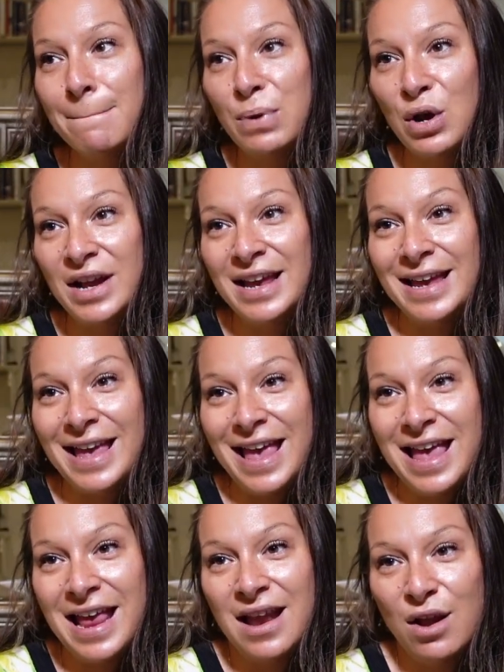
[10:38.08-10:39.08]
putting
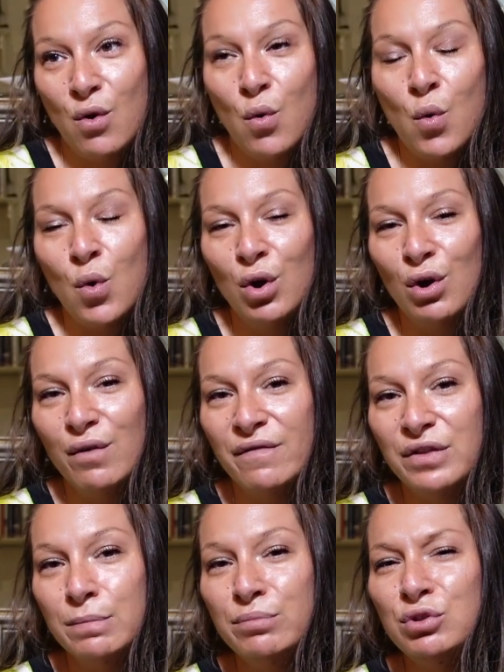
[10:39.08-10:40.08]
in all of
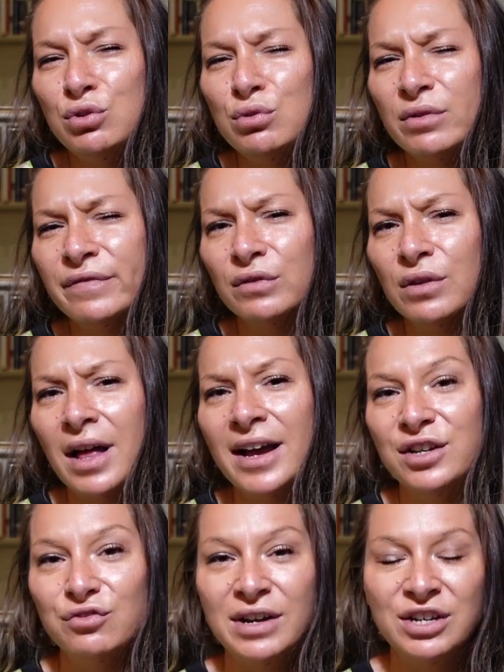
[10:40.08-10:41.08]
the beautiful
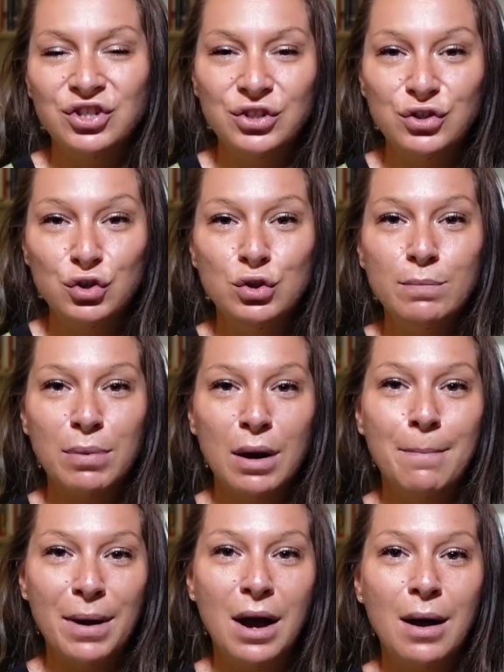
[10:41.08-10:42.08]
hydration to
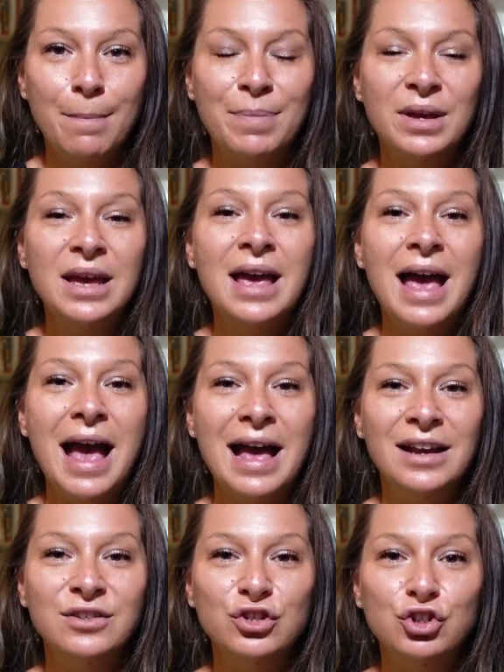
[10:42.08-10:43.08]
plump up
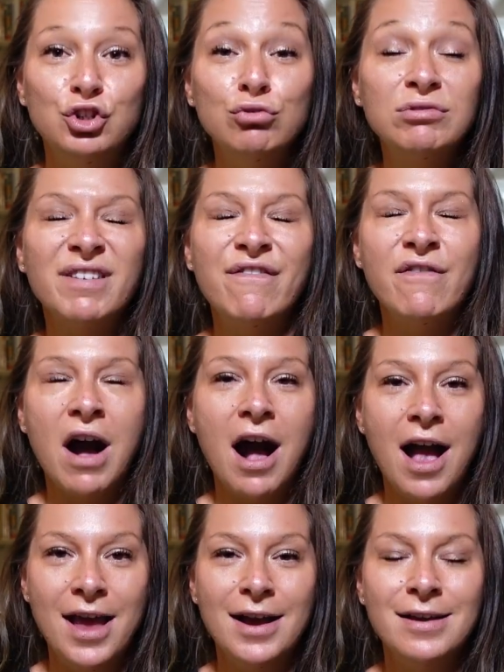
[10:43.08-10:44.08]
and
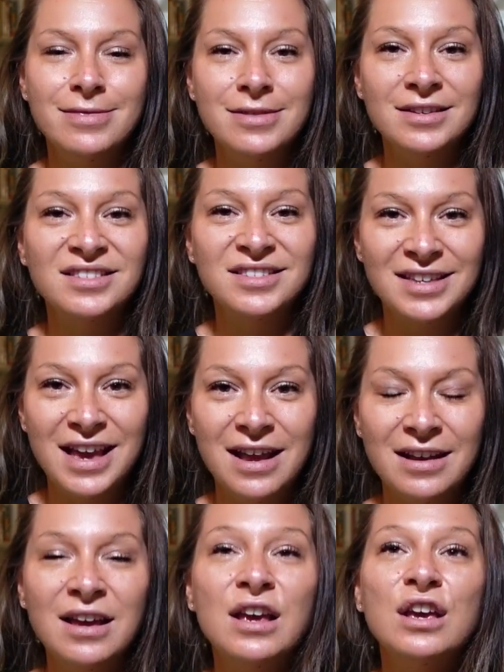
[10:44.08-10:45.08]
juicify the skin.
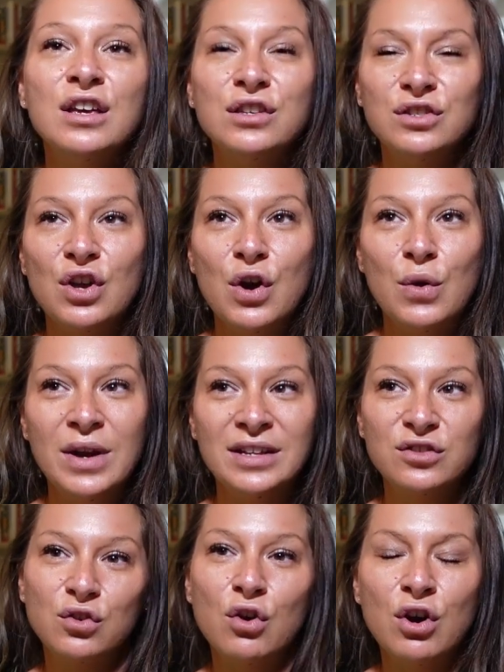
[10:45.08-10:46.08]
So
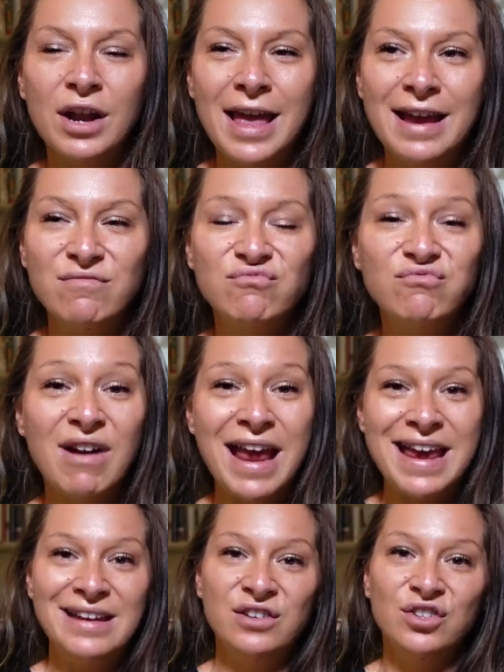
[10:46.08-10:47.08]
it's got a
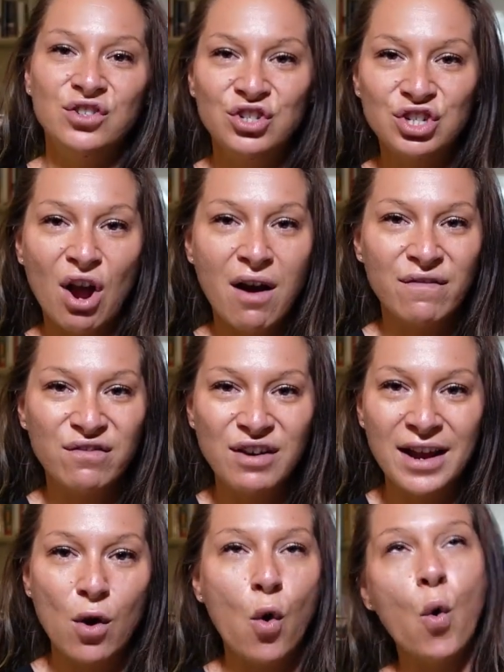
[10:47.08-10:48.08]
range
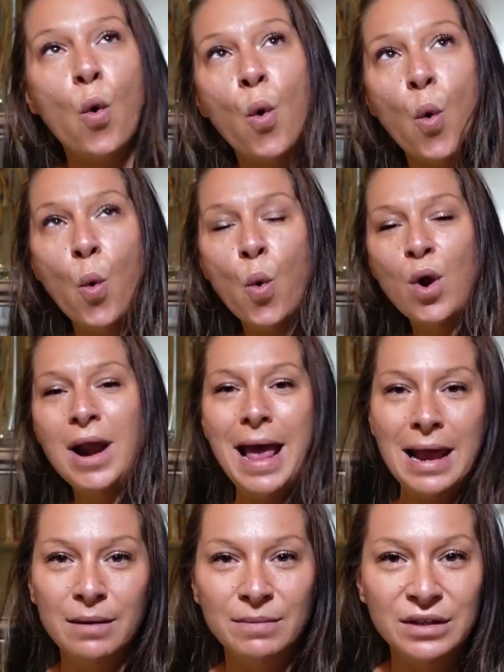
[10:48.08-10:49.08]
covering all
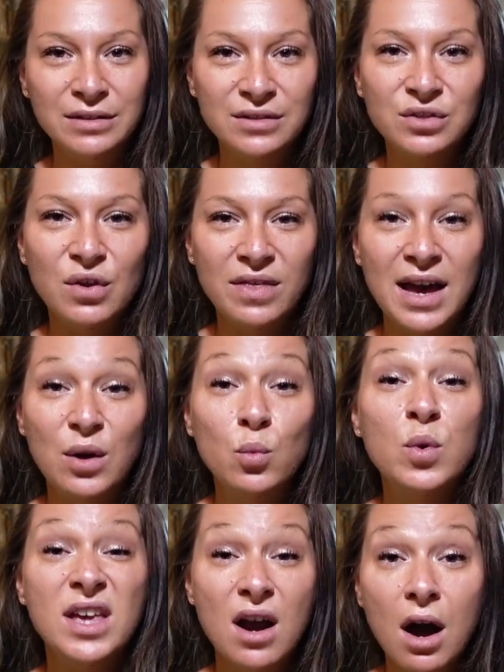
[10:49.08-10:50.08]
elements so that
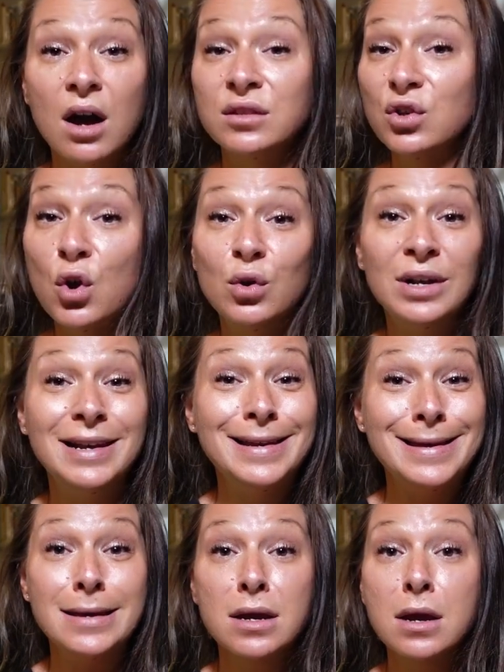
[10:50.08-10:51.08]
we are totally